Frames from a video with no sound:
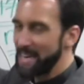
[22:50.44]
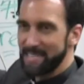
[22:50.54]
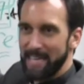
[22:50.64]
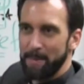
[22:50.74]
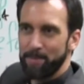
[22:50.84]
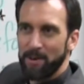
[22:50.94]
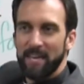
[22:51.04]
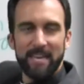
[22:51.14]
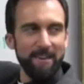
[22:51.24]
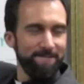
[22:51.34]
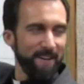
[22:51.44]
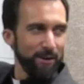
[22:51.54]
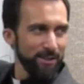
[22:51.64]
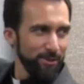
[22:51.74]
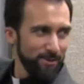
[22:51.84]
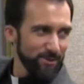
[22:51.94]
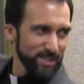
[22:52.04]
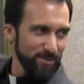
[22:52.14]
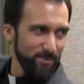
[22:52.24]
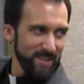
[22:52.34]
next emperor, he founded the
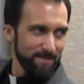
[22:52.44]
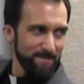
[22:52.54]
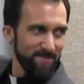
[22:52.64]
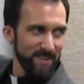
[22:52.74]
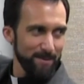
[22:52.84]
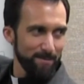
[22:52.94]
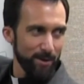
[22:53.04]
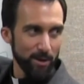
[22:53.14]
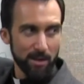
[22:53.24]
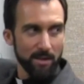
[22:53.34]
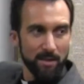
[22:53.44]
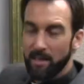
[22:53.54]
University of Wittenberg,